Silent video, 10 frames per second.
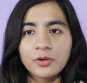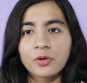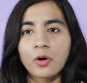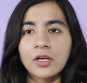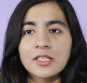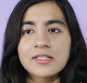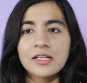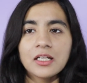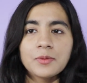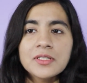your college
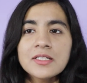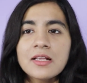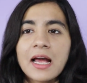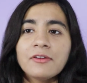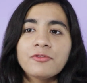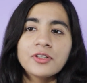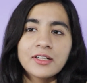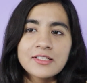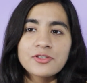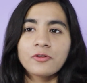syllabus and for
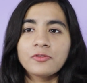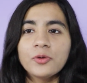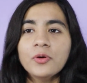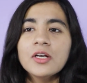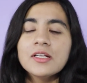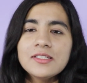the rest of you,